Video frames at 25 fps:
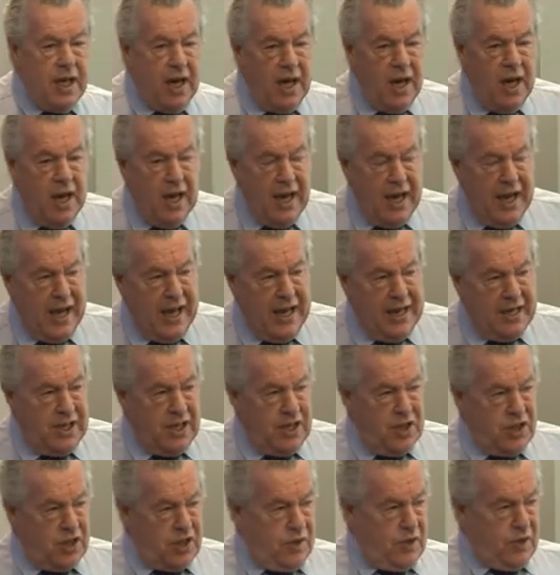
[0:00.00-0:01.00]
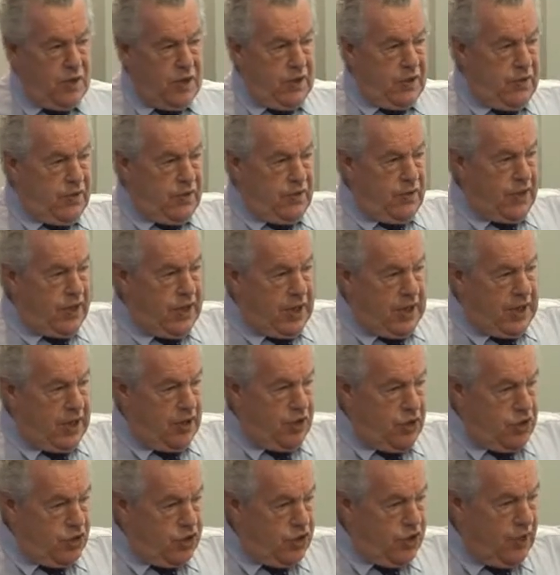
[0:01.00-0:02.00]
are added to a lot
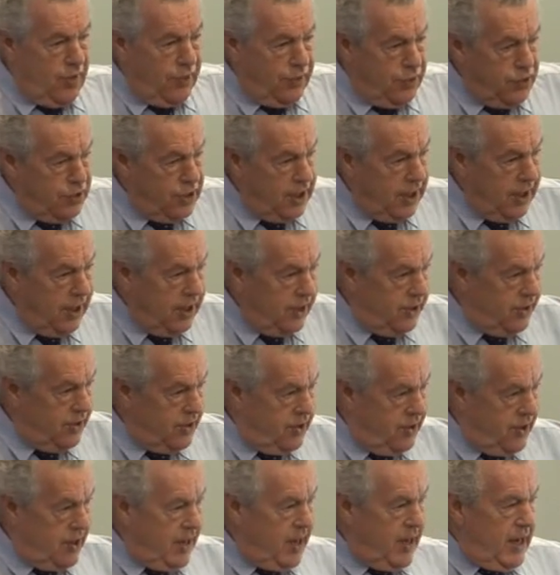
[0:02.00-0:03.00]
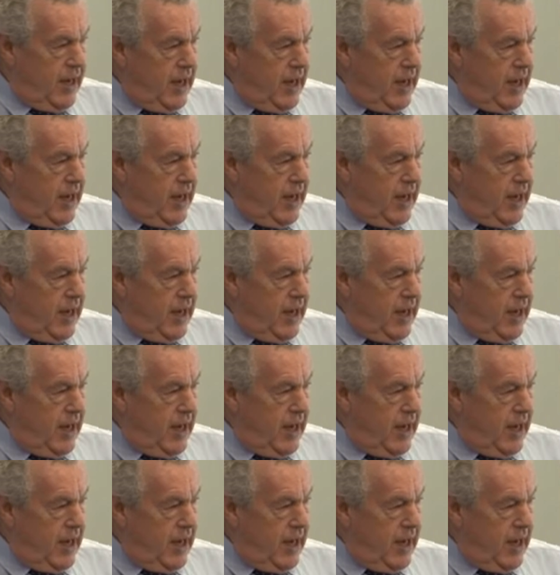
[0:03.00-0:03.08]
of soft drinks